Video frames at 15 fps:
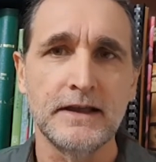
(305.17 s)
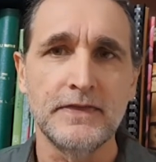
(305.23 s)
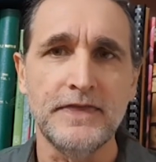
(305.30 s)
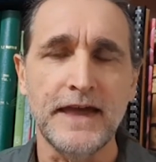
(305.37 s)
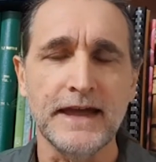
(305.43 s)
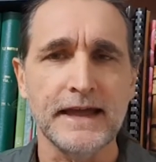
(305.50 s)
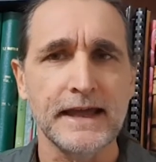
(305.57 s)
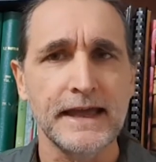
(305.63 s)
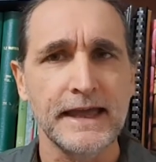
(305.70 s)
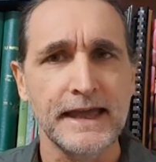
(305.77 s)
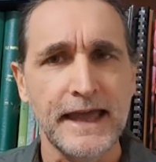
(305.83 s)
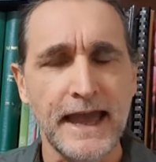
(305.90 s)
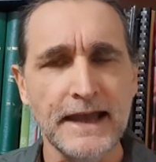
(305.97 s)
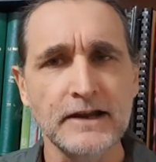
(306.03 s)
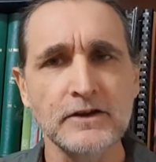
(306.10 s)
that
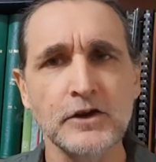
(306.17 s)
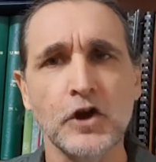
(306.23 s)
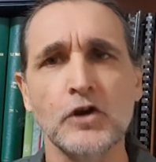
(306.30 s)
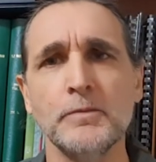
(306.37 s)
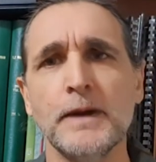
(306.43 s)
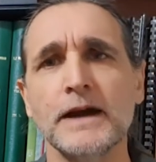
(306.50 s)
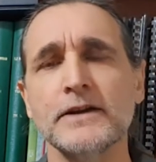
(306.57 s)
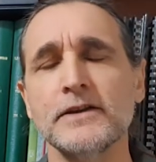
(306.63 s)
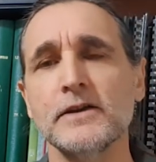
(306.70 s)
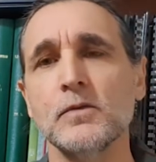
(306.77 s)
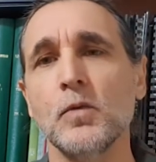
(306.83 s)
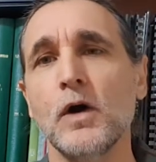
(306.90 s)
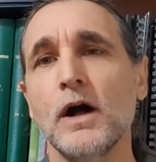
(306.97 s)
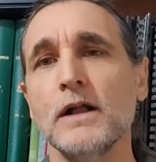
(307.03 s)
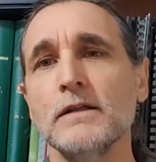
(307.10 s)
cannot go back to the
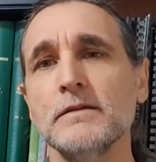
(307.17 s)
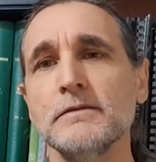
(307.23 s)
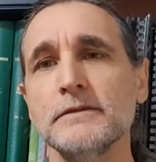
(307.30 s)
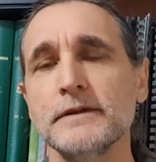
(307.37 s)
wild